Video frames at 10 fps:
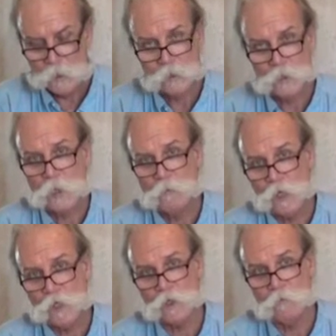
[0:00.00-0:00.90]
You'll see a
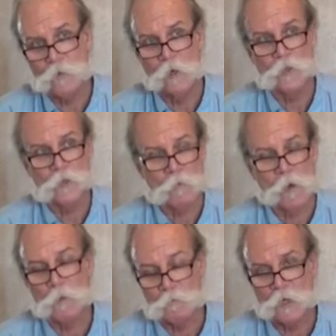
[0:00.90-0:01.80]
picture of those from
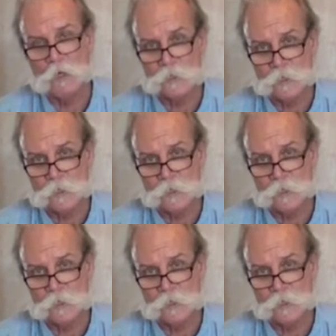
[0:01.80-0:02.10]
up above.